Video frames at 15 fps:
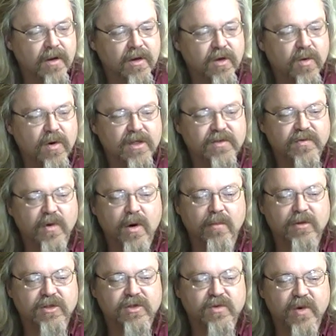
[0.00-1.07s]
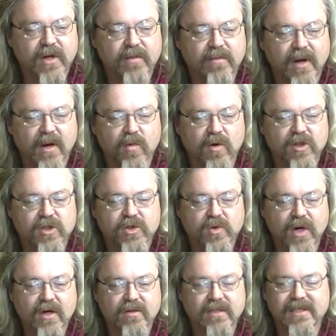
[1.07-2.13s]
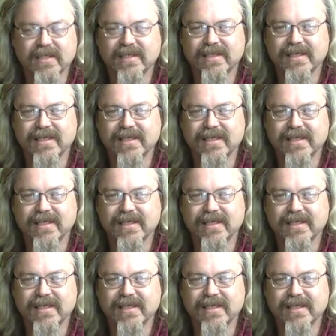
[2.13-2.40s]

U.S. farmers threatened by worst drought since